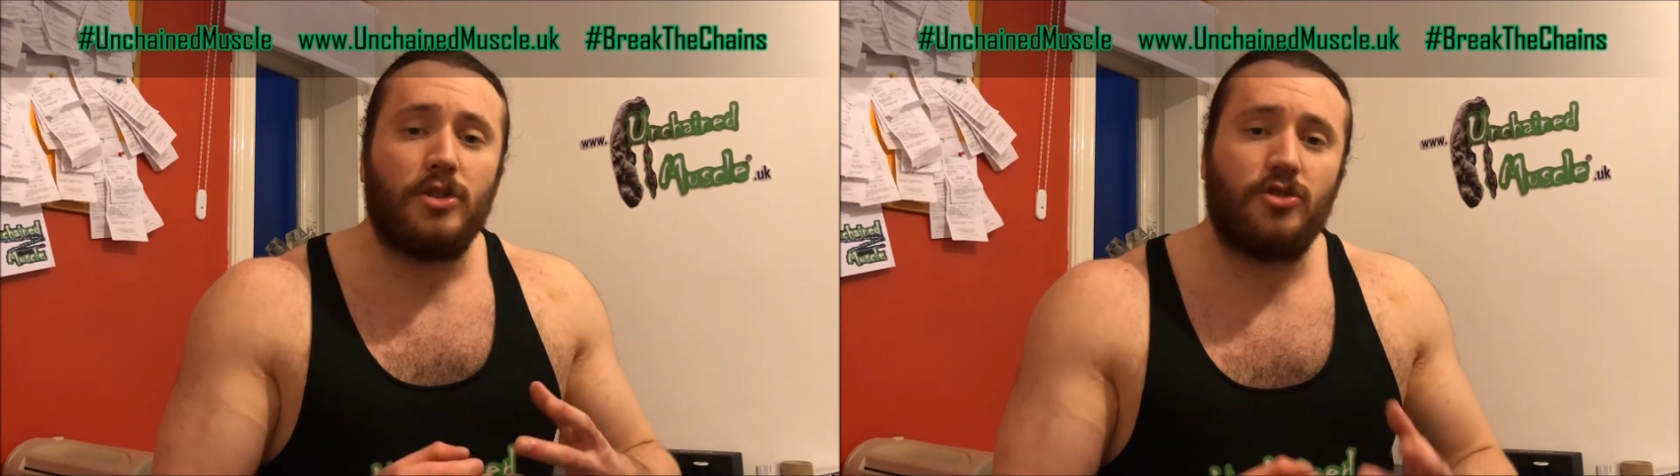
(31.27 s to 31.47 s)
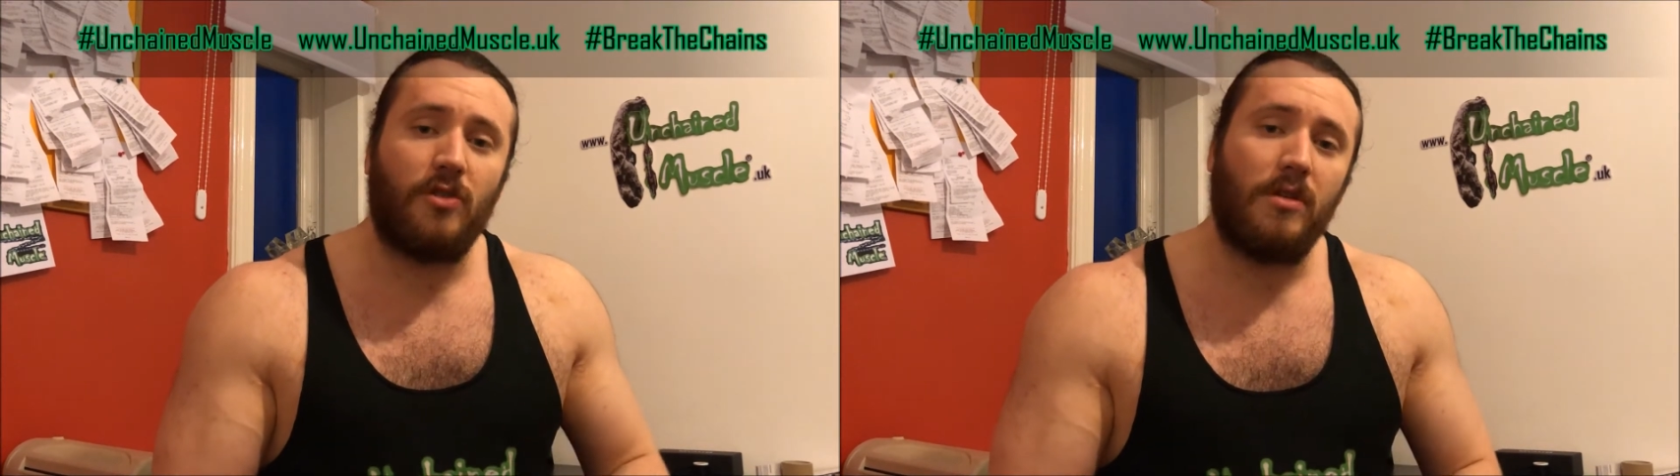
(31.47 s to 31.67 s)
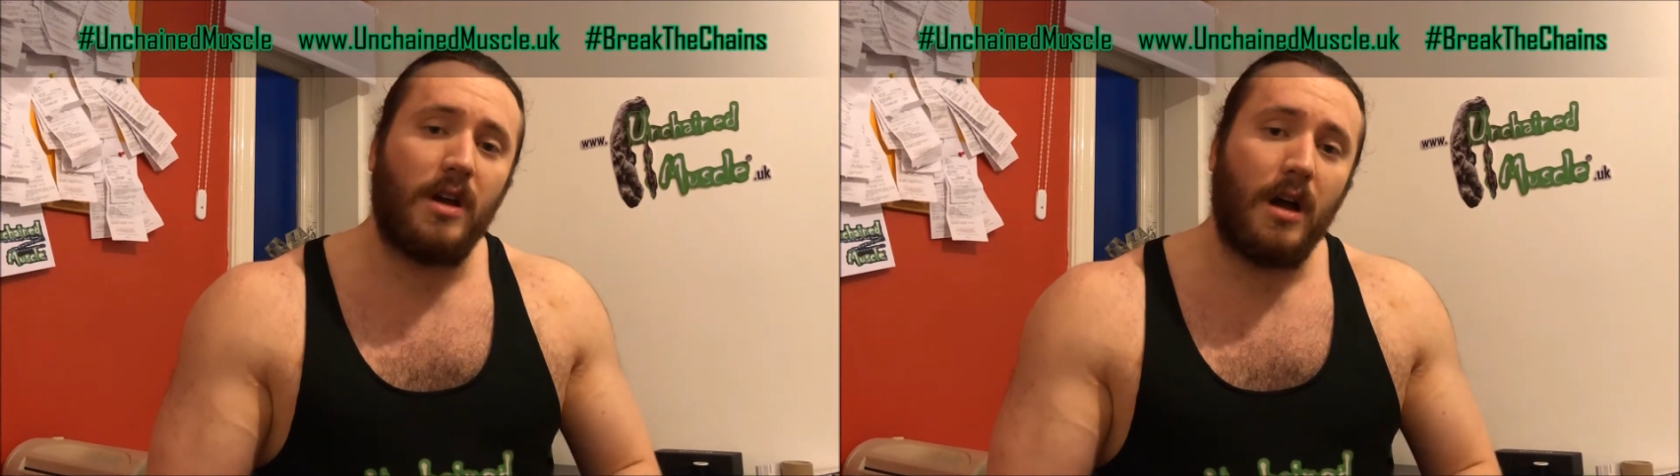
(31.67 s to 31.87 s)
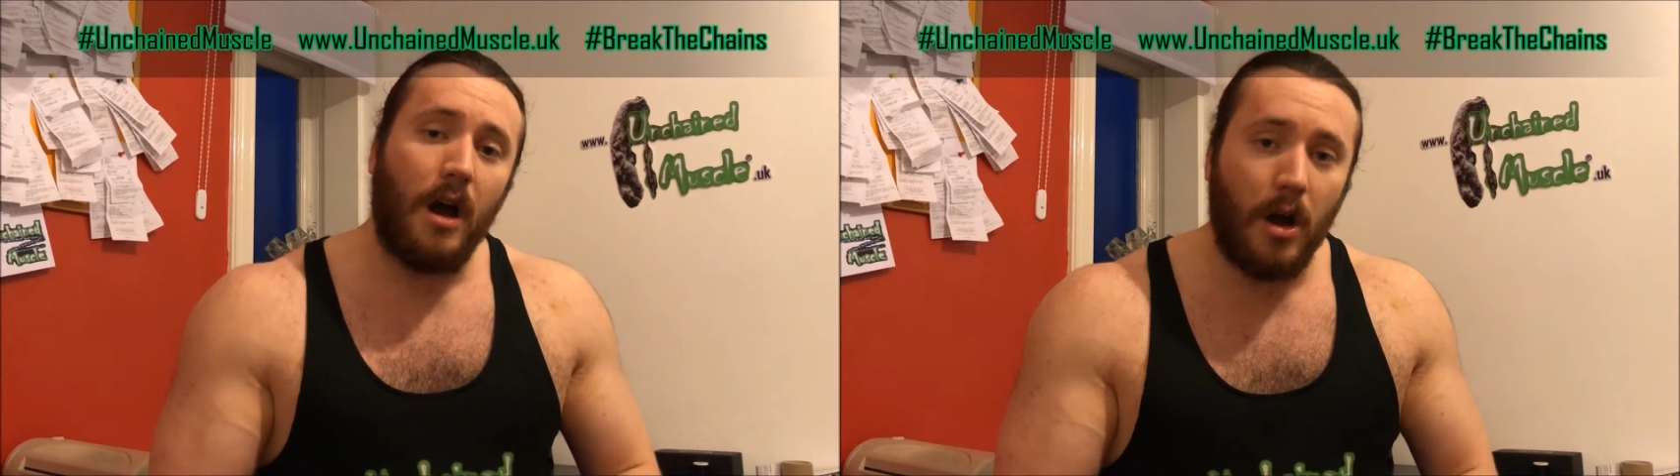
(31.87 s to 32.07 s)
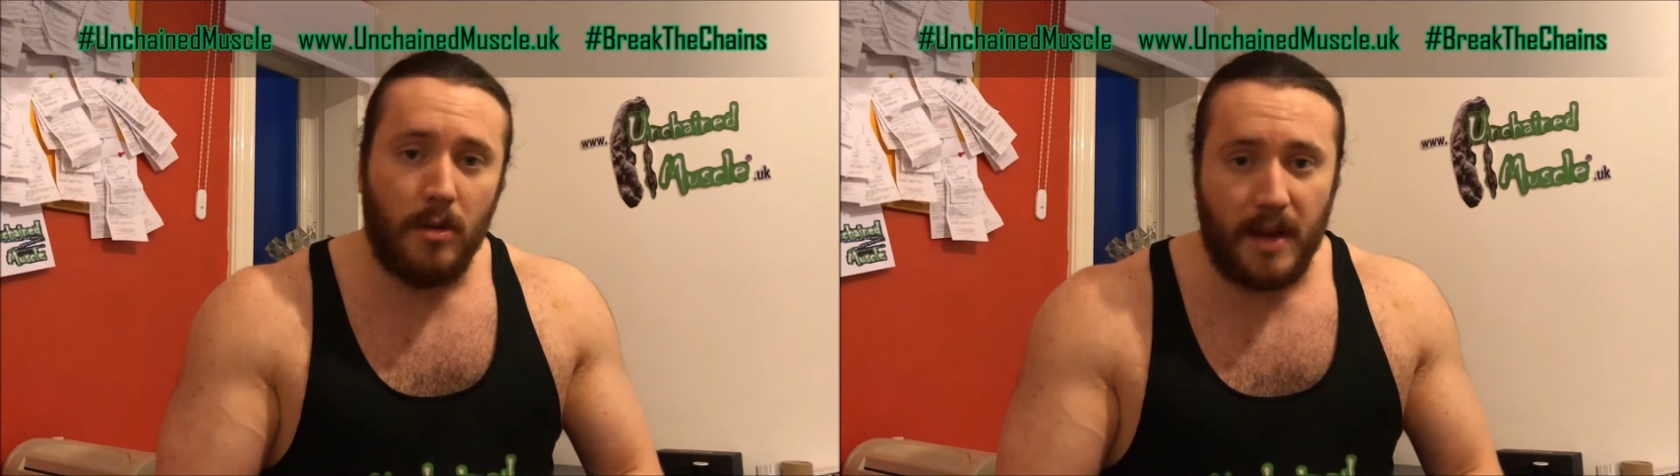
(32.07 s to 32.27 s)
stronger
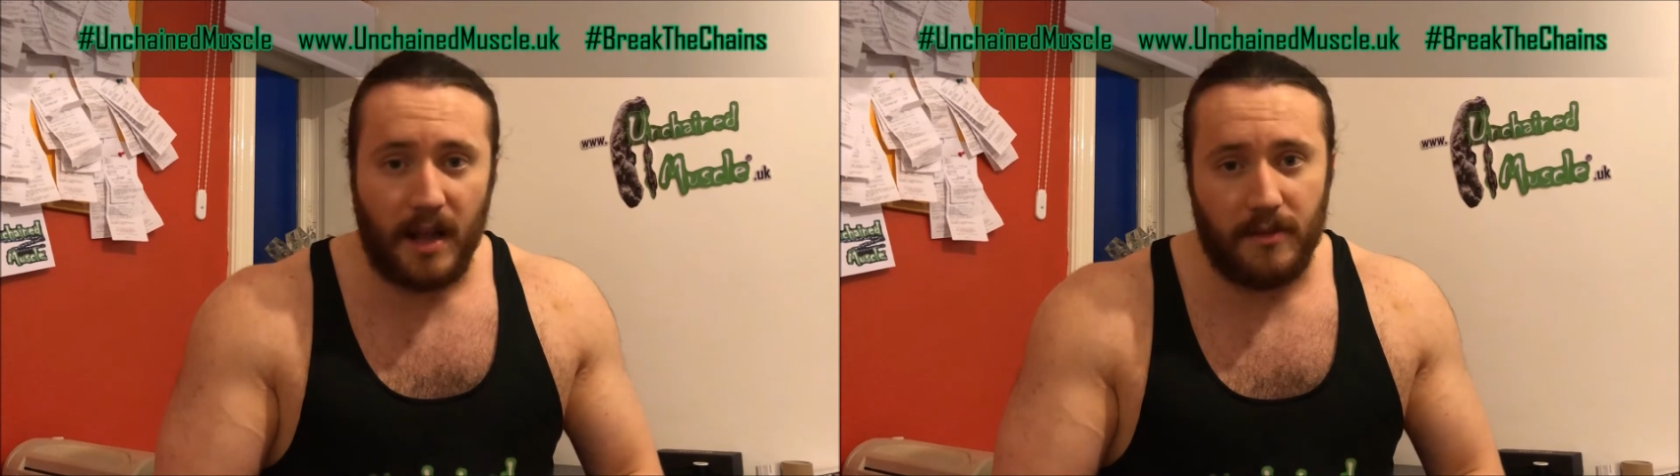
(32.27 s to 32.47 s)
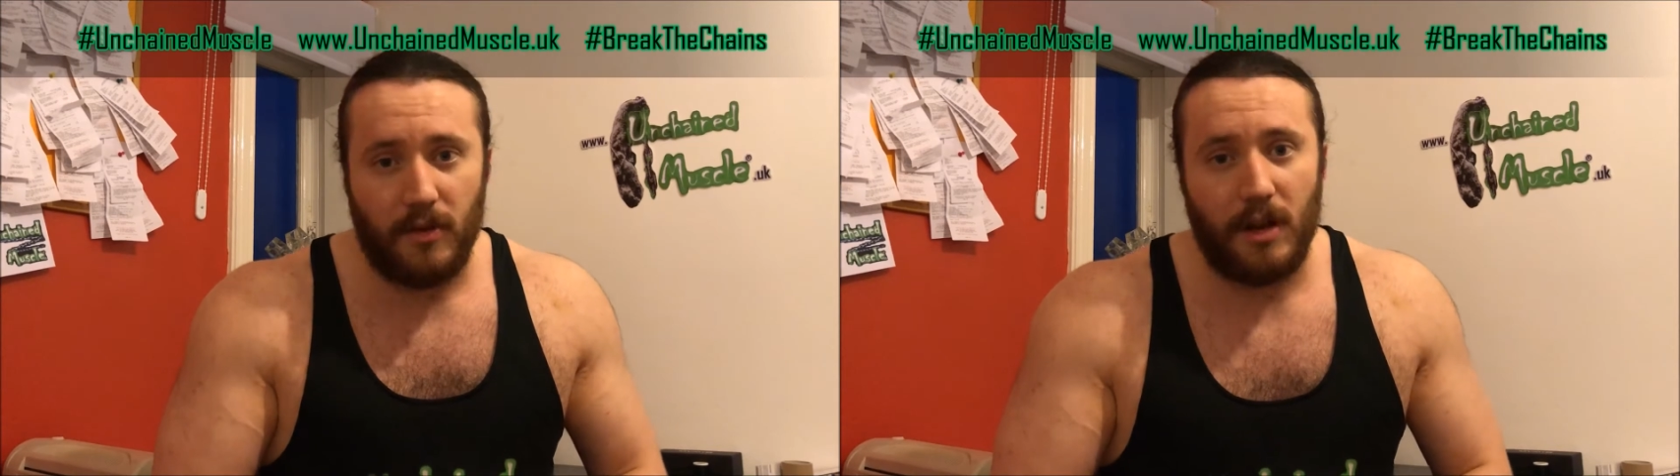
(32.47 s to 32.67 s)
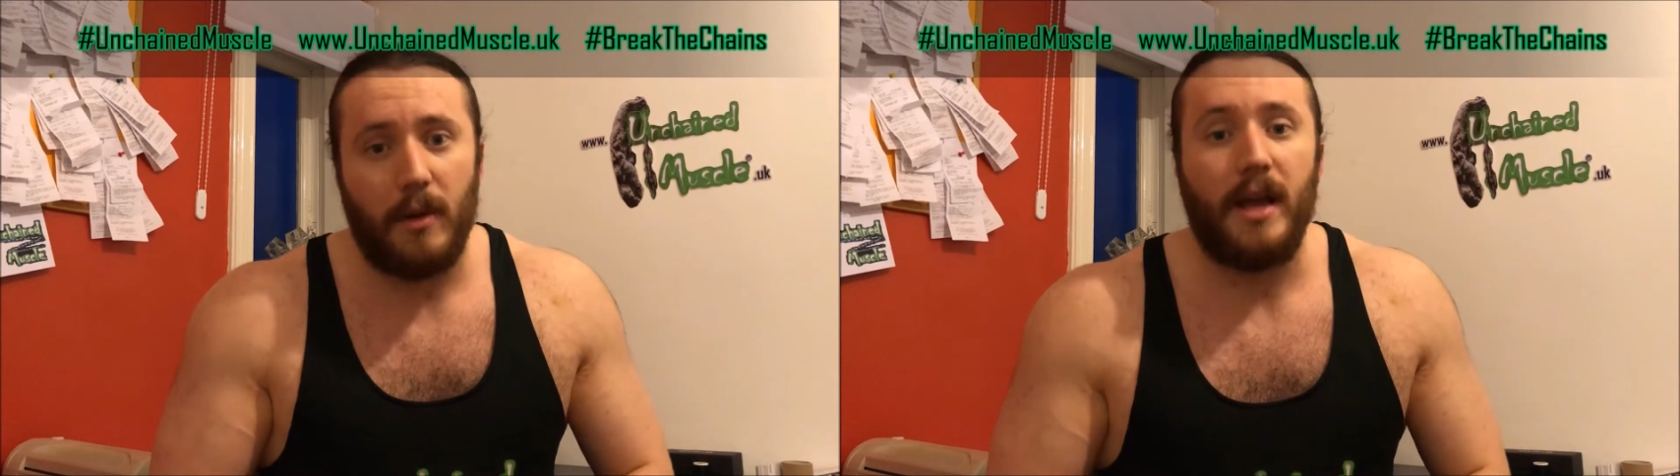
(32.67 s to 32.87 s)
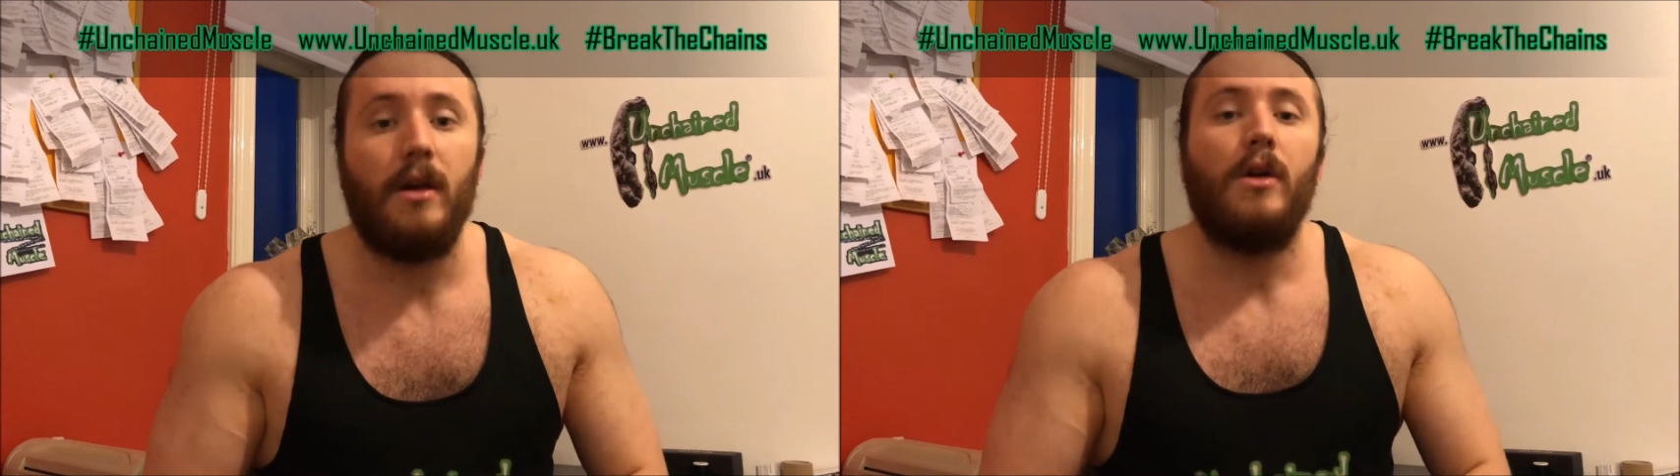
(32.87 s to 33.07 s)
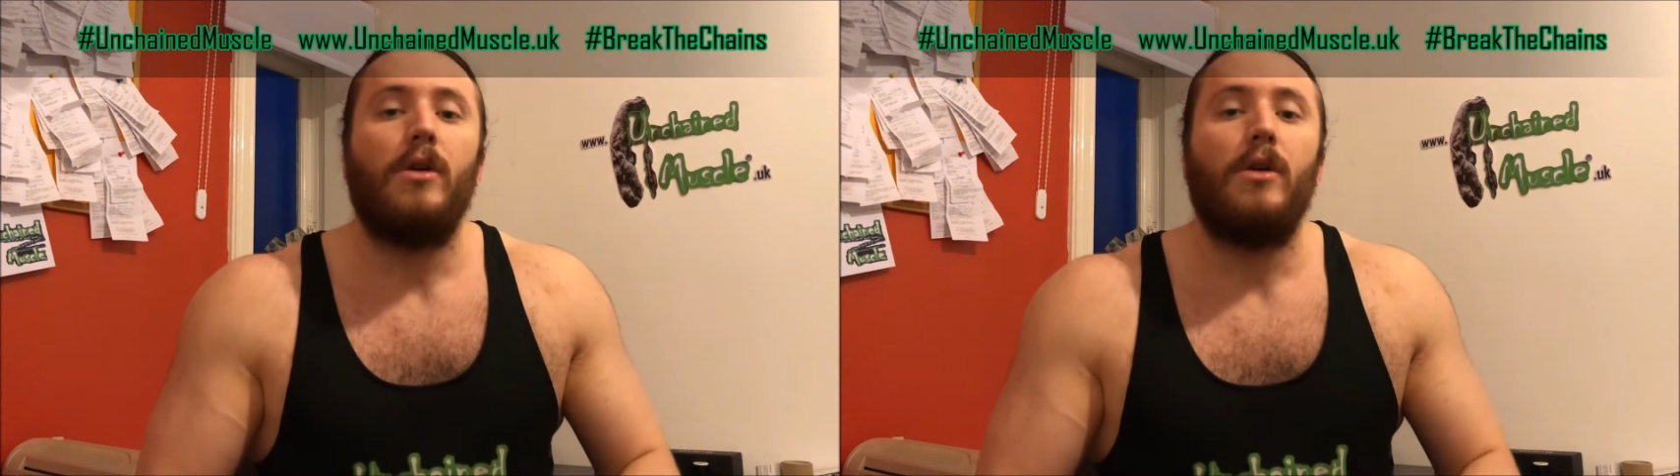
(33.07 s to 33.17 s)
homeland following,